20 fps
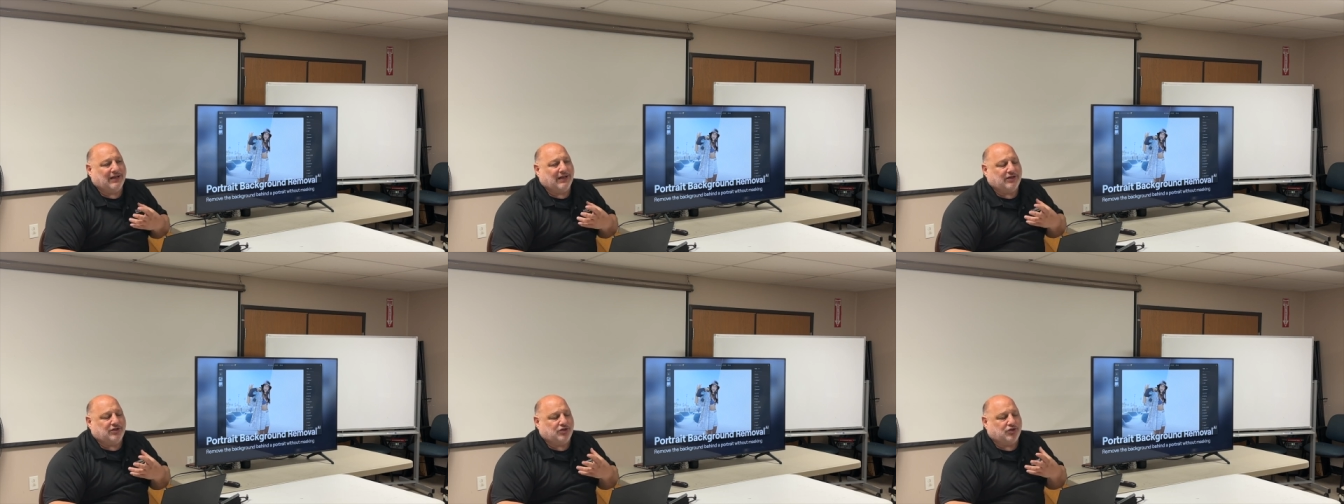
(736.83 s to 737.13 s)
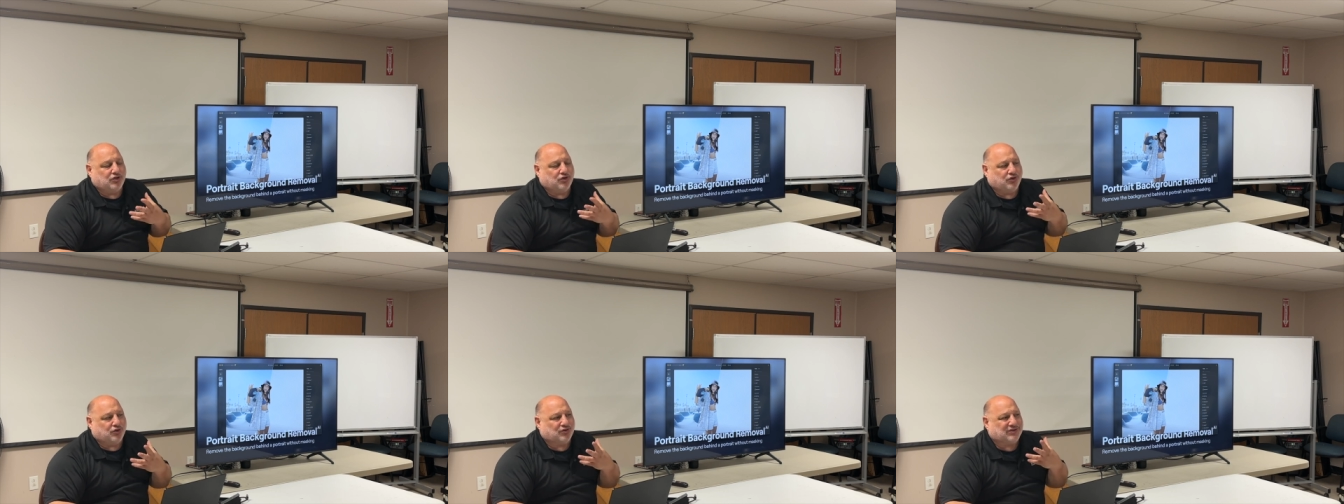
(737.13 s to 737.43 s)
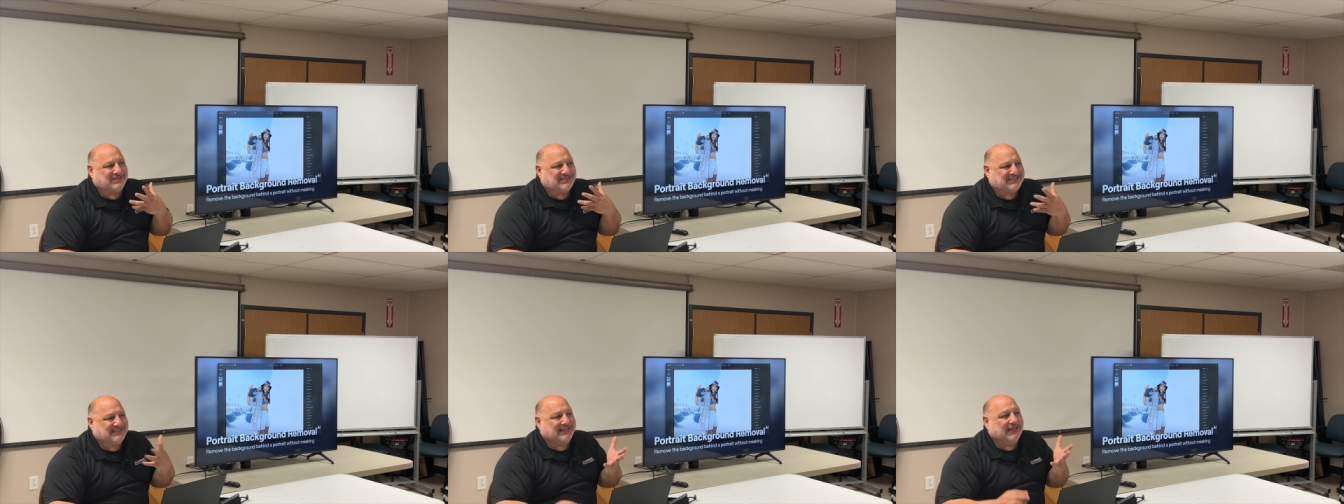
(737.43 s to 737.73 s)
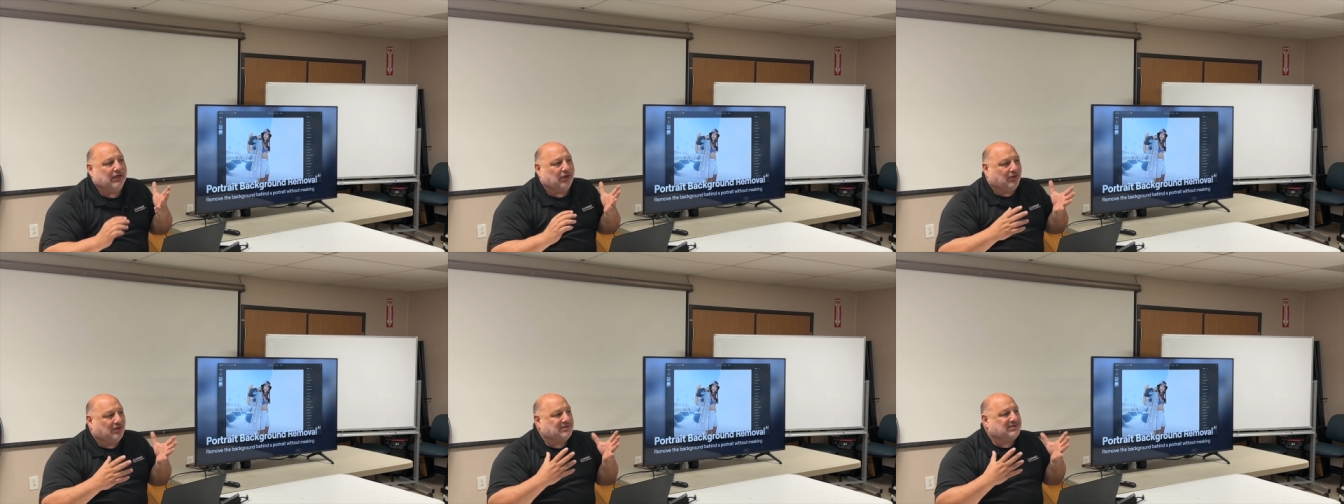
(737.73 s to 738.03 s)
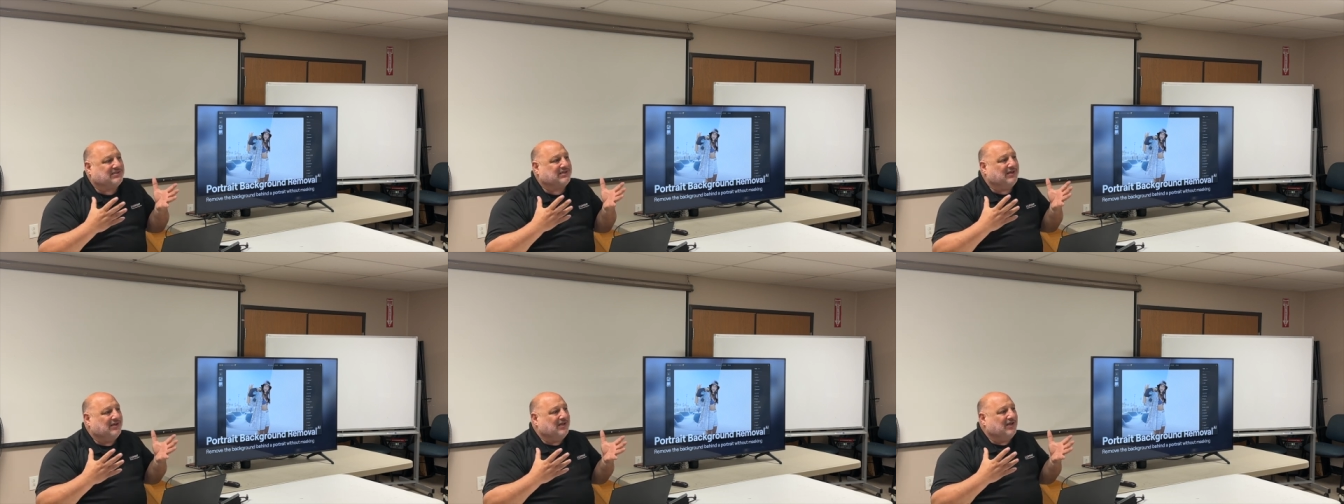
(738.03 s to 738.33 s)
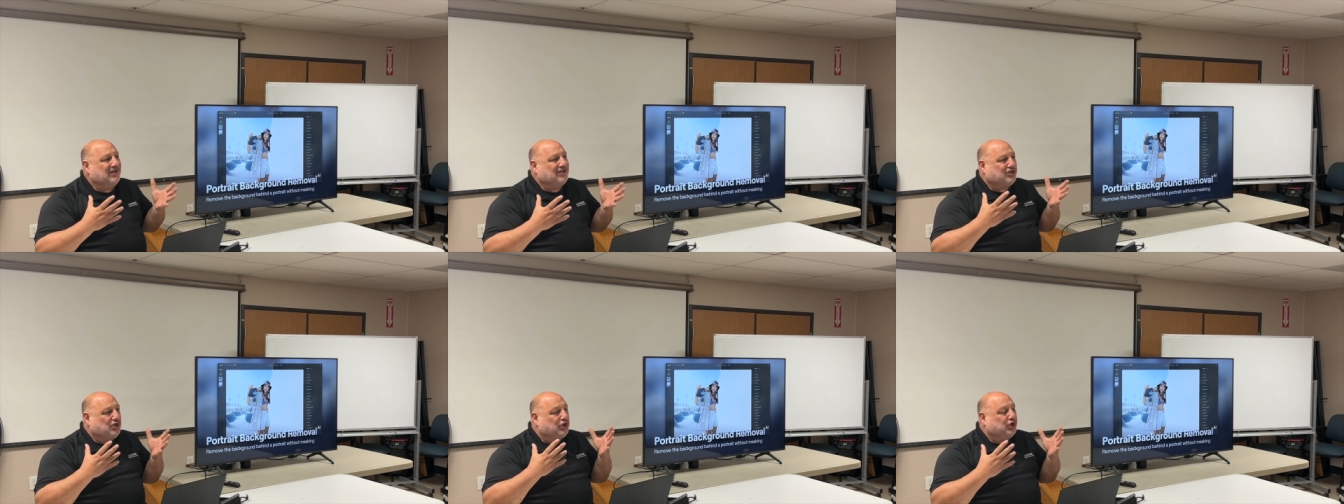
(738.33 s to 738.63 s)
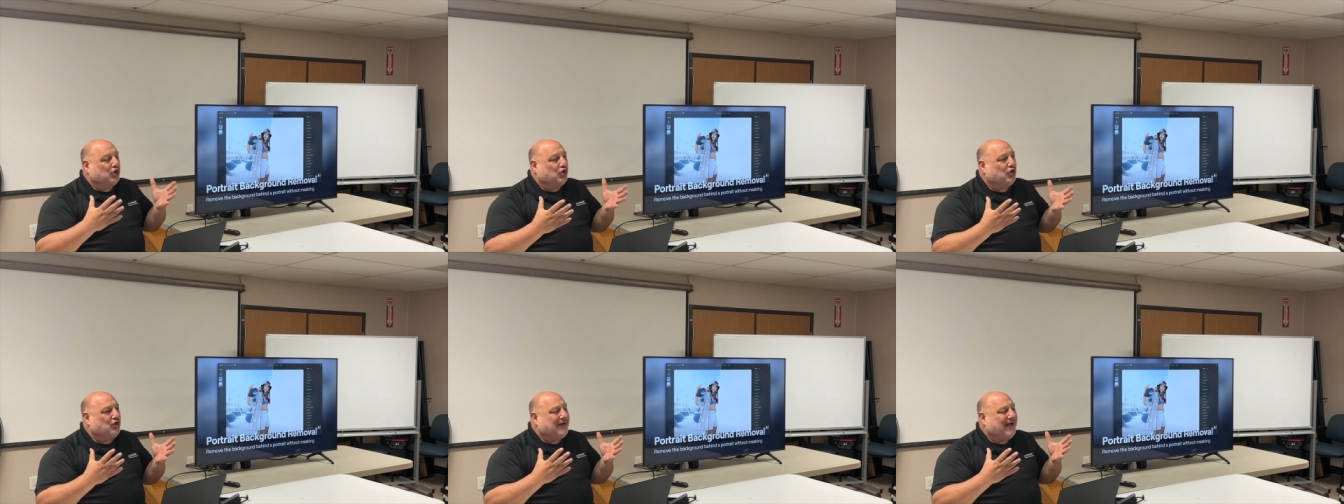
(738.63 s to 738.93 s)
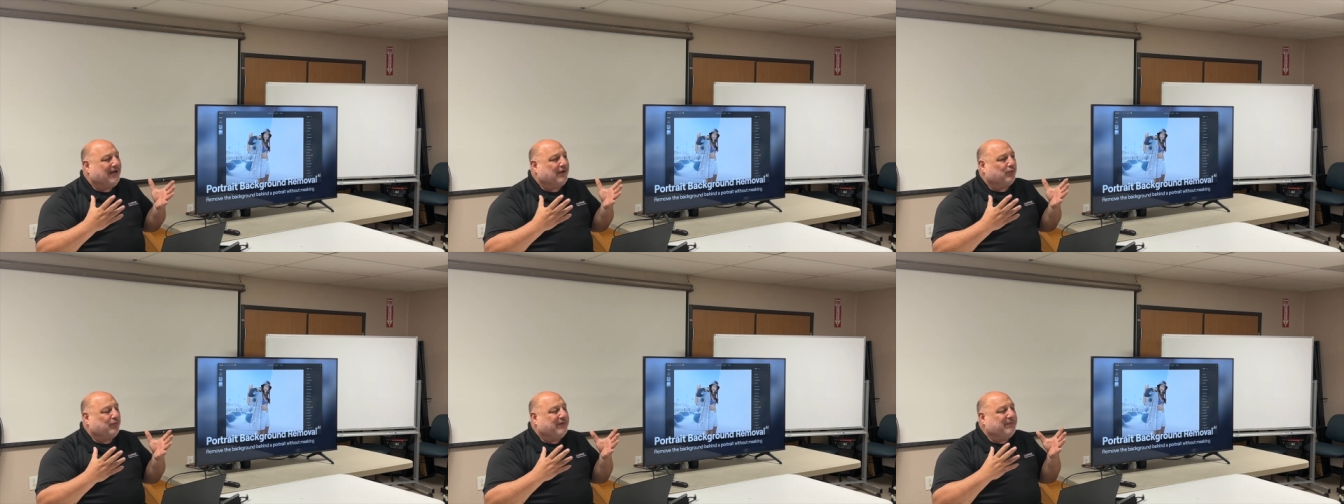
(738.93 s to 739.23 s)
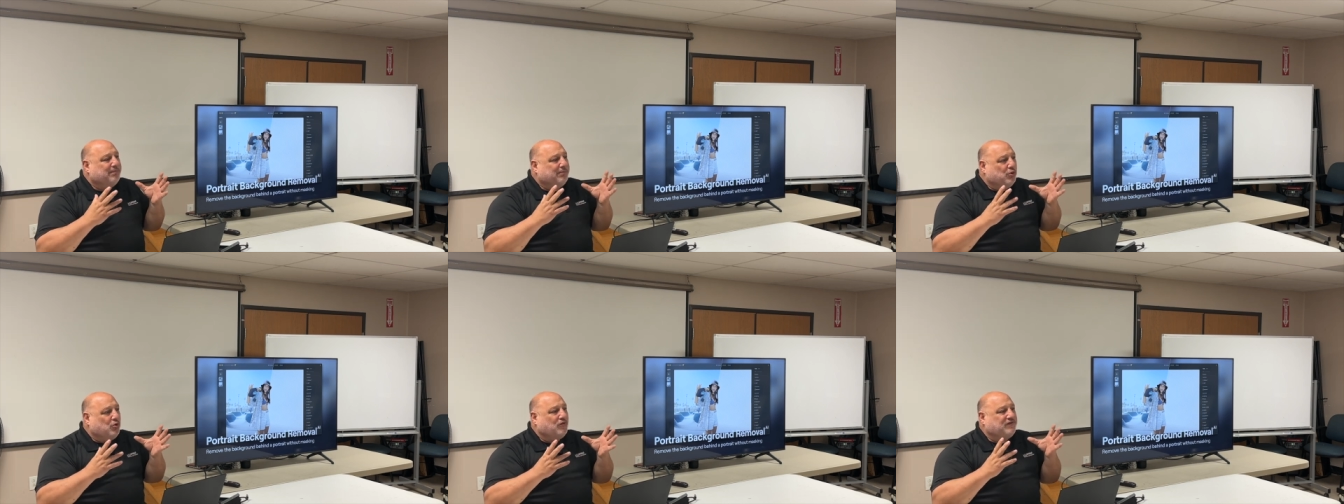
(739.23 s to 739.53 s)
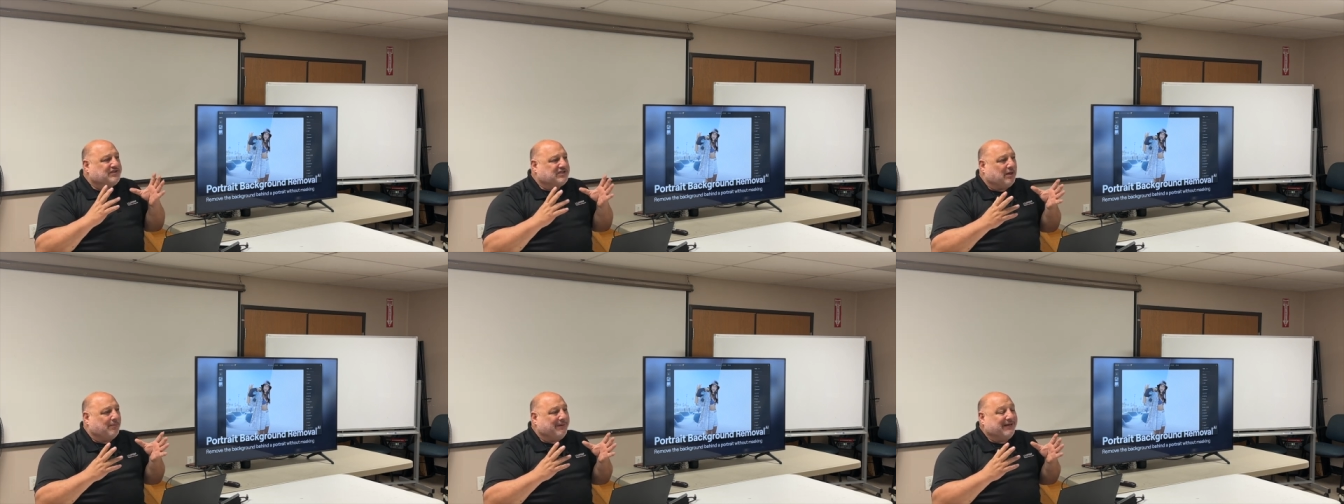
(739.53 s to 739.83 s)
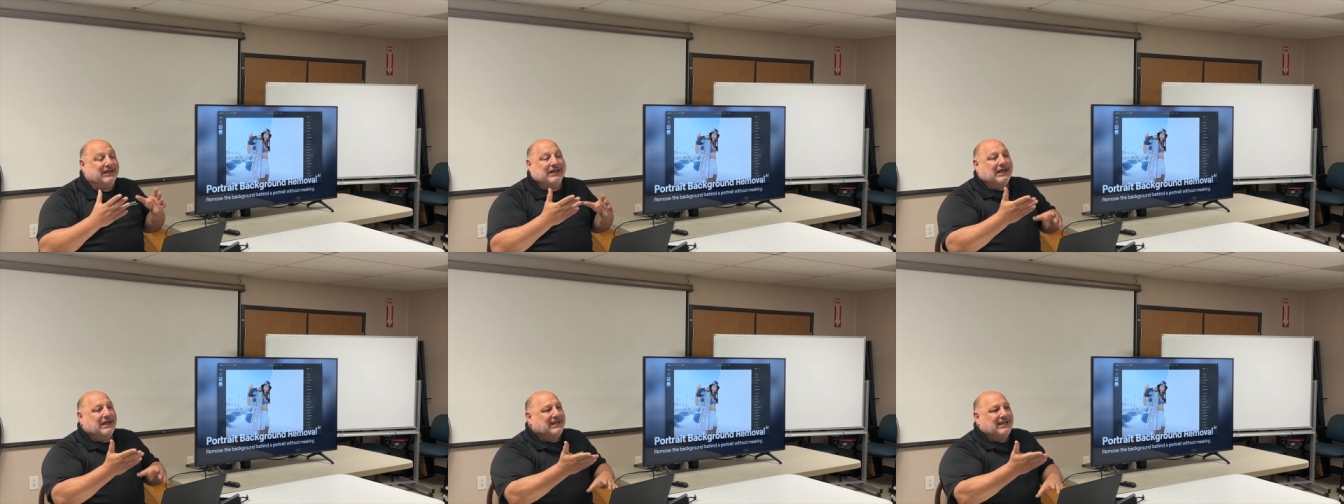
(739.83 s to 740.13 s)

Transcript: your skills to learn how to remove somebody.